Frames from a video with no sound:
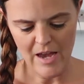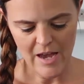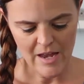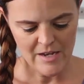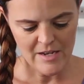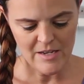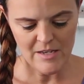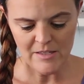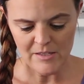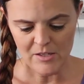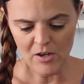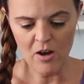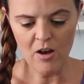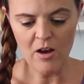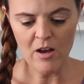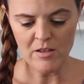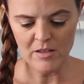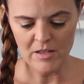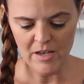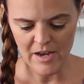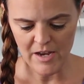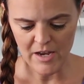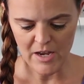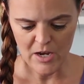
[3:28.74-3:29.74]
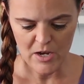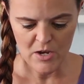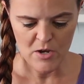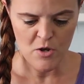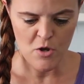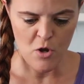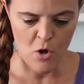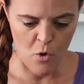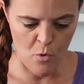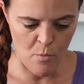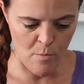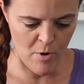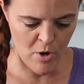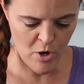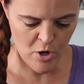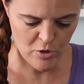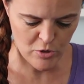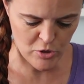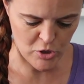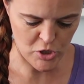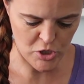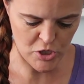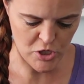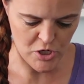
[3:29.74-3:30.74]
And he's on like no
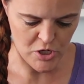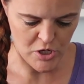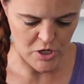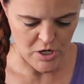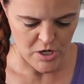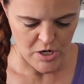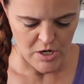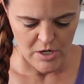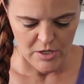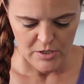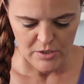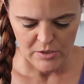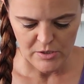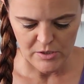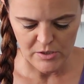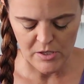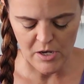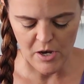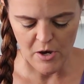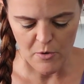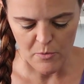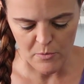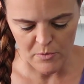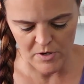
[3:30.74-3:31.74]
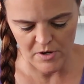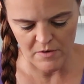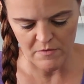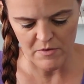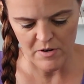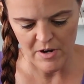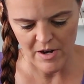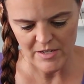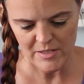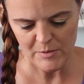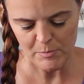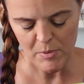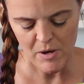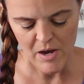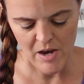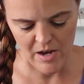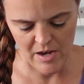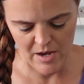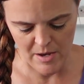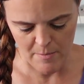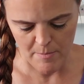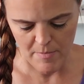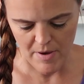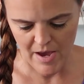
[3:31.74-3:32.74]
merch. So whenever I
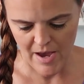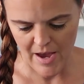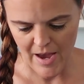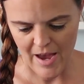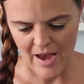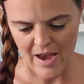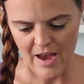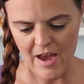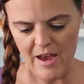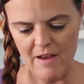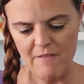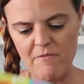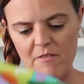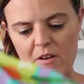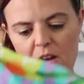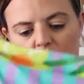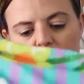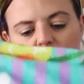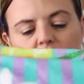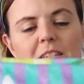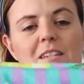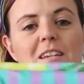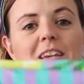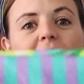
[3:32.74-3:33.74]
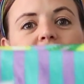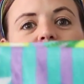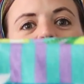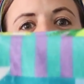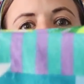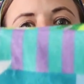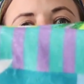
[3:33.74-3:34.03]
spot him, I've got to get